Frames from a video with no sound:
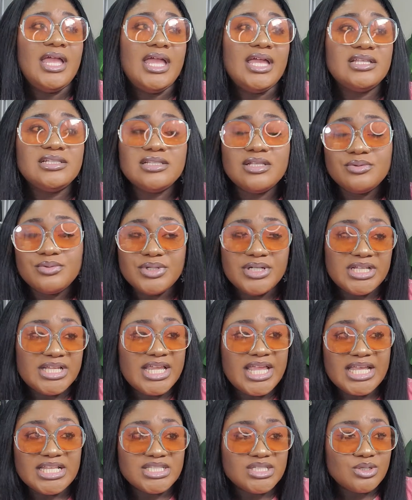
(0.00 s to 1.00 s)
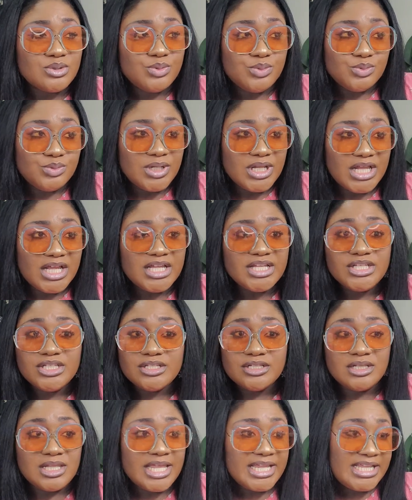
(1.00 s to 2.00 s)
And then when it gets cooler,
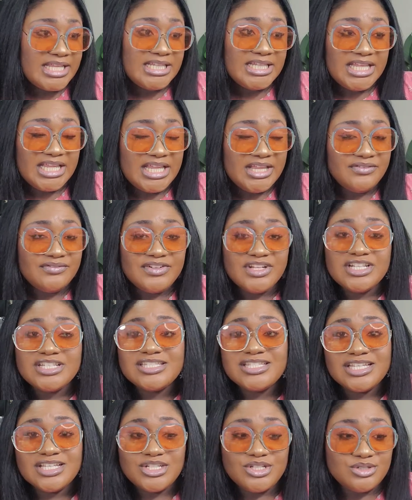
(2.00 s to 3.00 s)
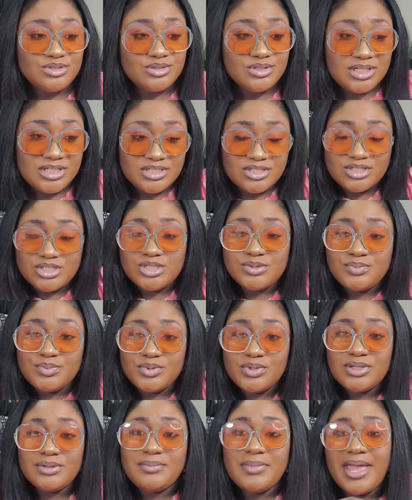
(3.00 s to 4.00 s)
like in the evenings, then you just
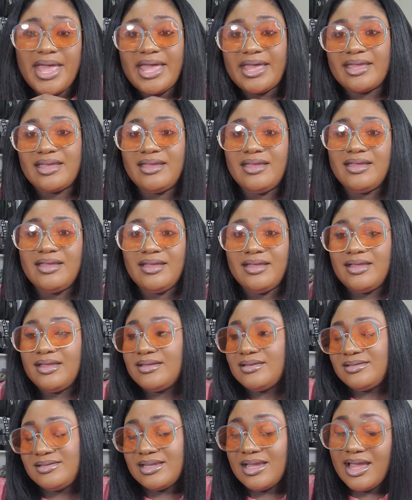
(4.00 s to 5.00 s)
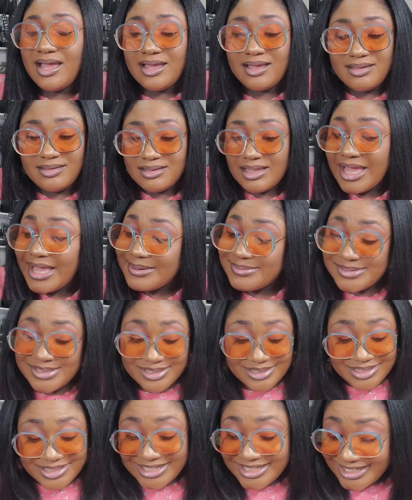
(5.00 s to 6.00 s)
pull it back. Yeah,
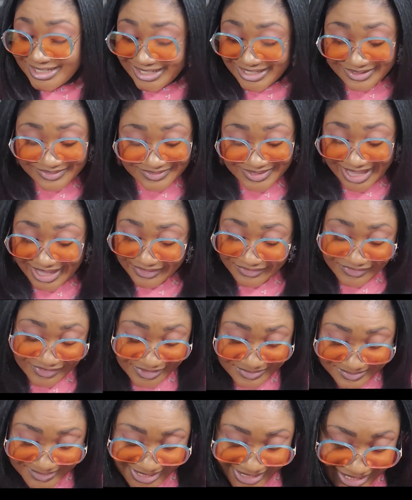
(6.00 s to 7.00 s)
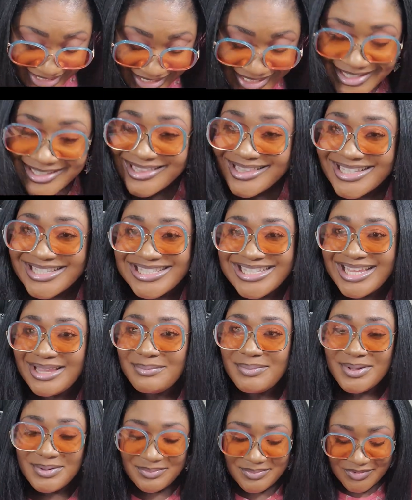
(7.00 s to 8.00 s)
absolutely love that for me. Let's
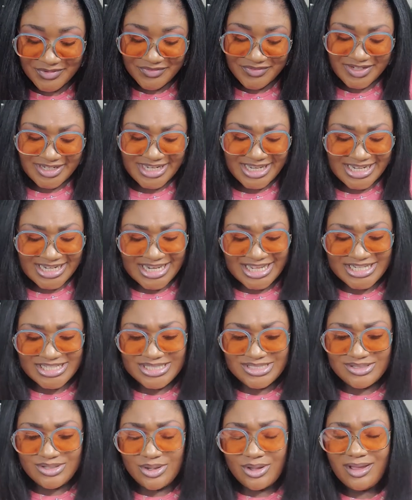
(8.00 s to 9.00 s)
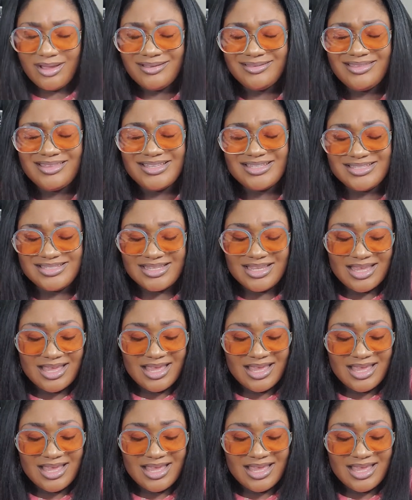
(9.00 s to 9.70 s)
keep it moving. And I saw this.